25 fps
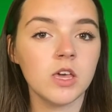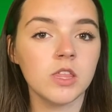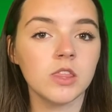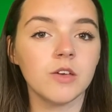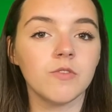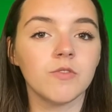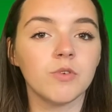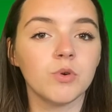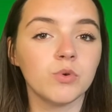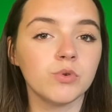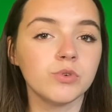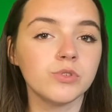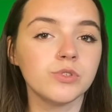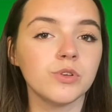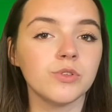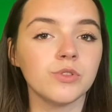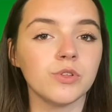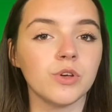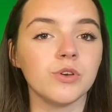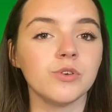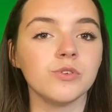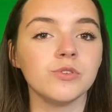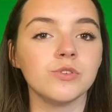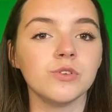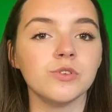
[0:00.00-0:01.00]
There are also
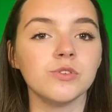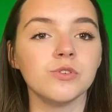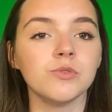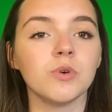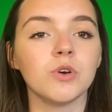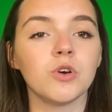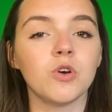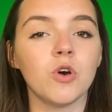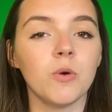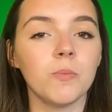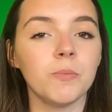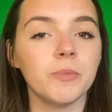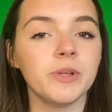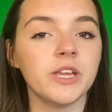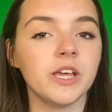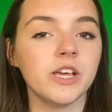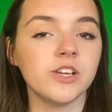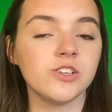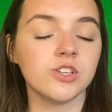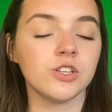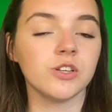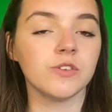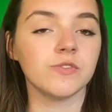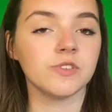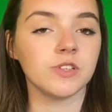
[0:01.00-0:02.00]
those who do a
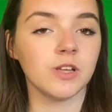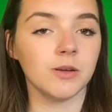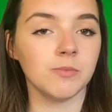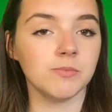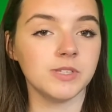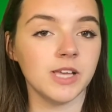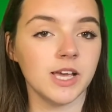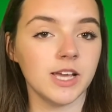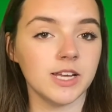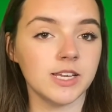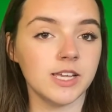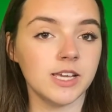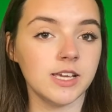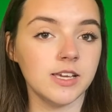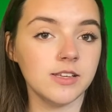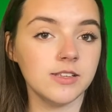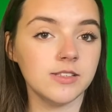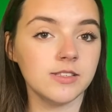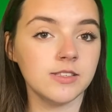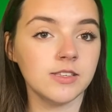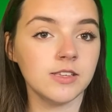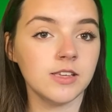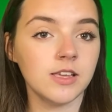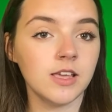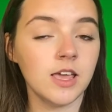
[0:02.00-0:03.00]
combination of some
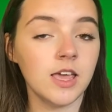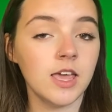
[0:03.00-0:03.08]
techniques.